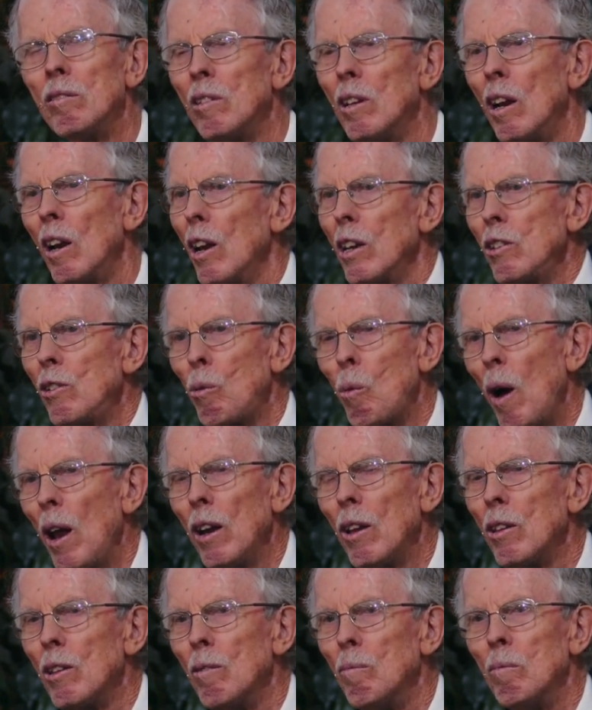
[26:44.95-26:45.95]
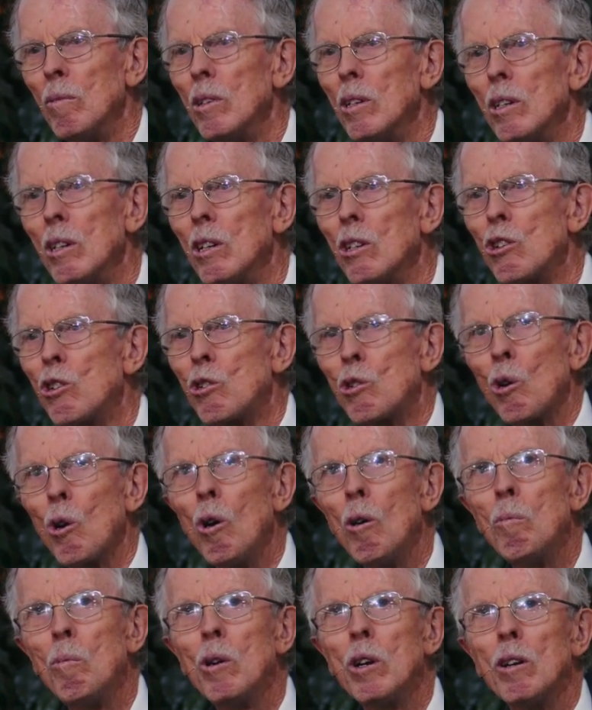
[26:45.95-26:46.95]
at least one of them
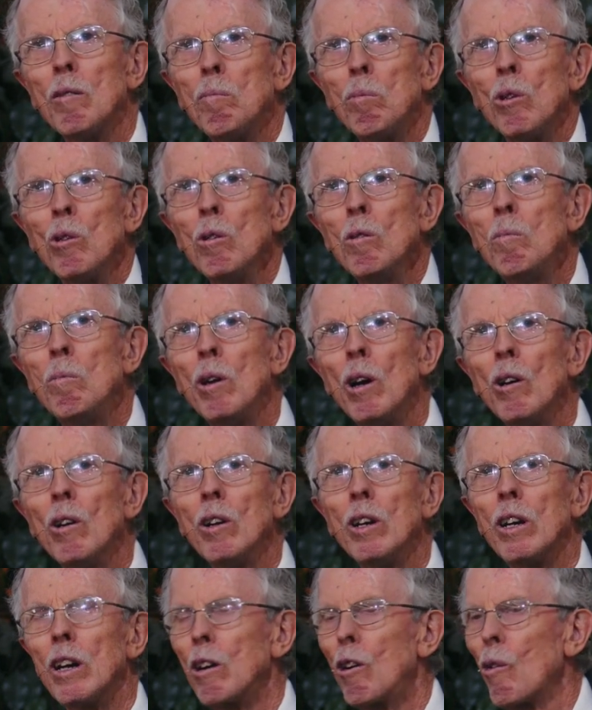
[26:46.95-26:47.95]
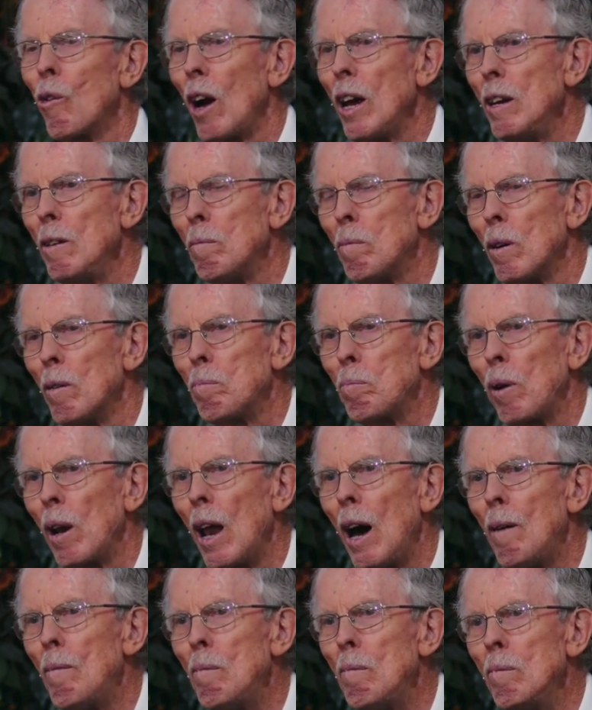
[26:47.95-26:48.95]
strawberry, a blueberry, a grape, a
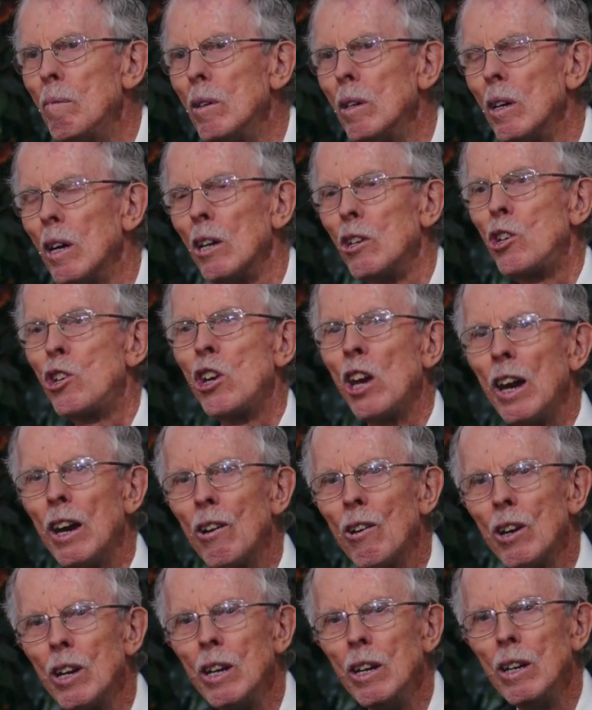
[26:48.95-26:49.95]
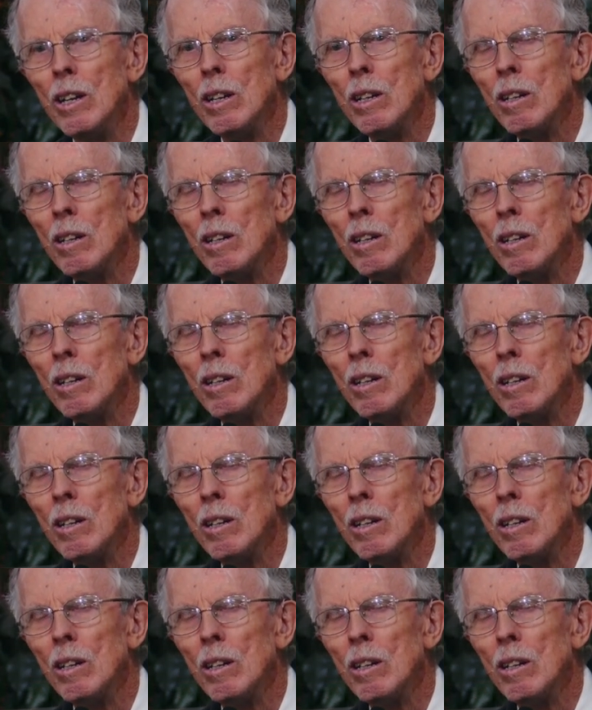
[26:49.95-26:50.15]
plum, a cherry.